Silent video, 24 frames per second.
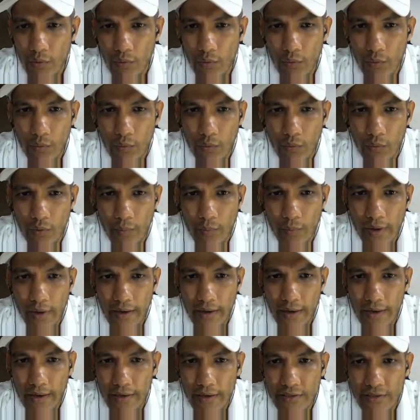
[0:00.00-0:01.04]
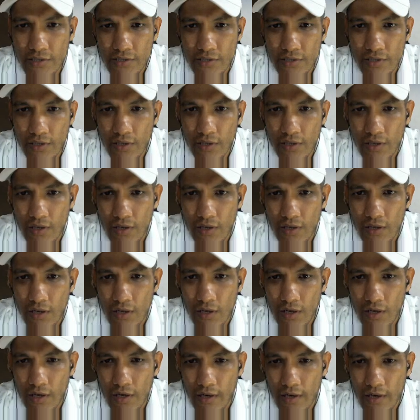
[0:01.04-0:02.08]
whole bracket,
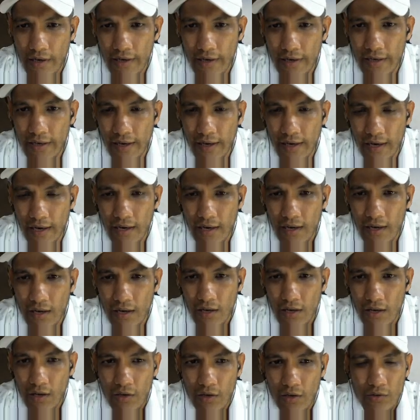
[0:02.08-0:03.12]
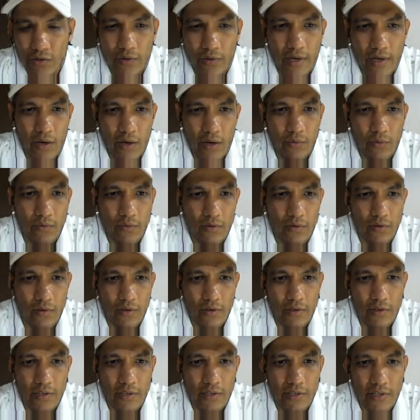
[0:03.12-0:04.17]
dr. So now
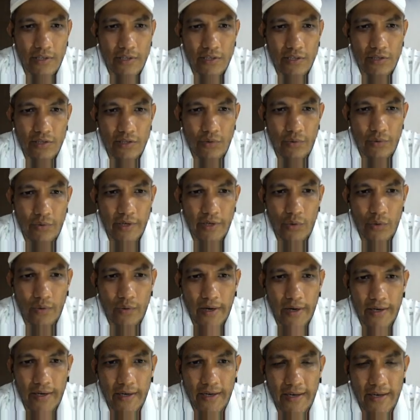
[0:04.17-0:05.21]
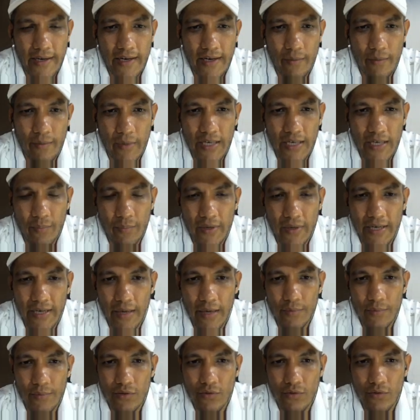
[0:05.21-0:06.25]
these things no need to write again and multiple
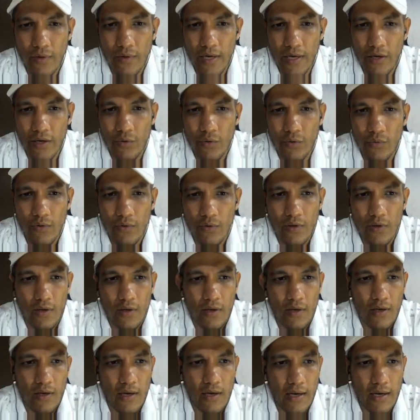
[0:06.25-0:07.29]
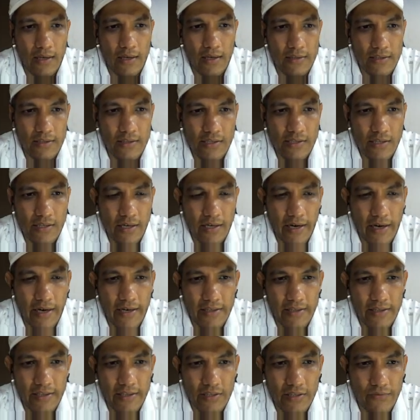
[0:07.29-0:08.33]
times. So what I'll do, I'll just write
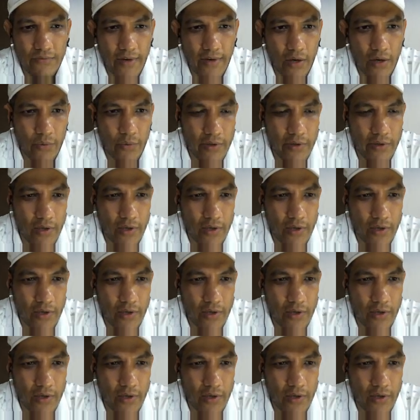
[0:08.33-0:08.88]
this value here